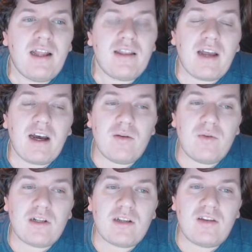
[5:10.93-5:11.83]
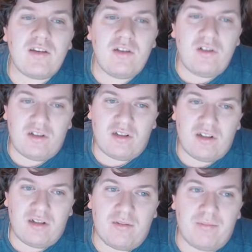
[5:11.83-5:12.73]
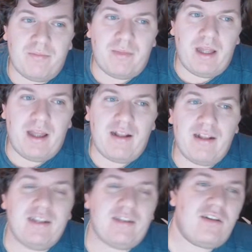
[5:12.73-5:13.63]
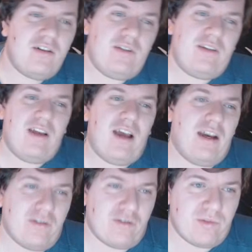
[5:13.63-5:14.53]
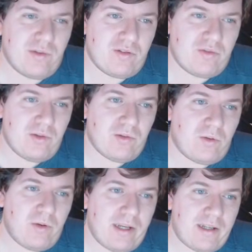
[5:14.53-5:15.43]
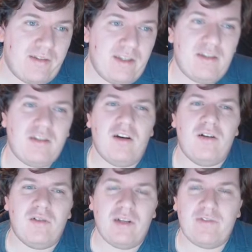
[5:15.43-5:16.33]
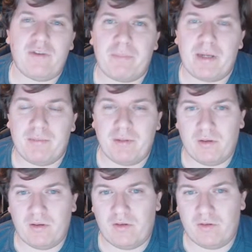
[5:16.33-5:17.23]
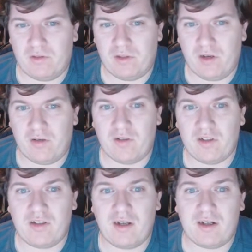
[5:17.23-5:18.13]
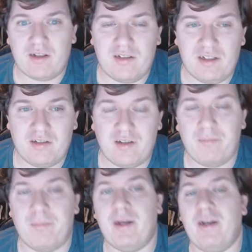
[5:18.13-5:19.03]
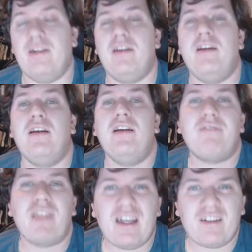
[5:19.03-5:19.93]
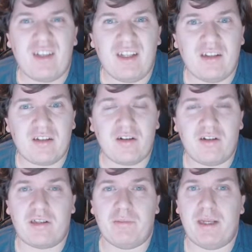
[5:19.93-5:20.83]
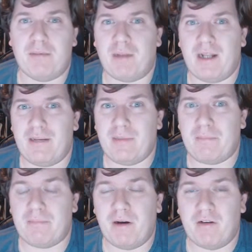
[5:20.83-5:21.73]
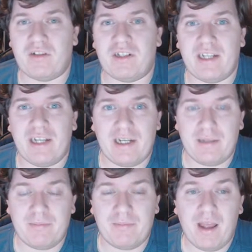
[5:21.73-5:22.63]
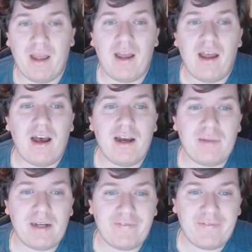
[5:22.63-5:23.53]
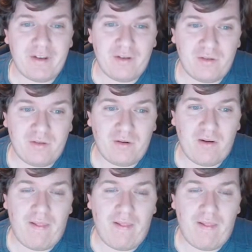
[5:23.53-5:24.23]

Now I wanted to do some... Let's go into house rules real quick. This is only for people who know the Saga system, but as this is going to be a play-by-post game, I made a few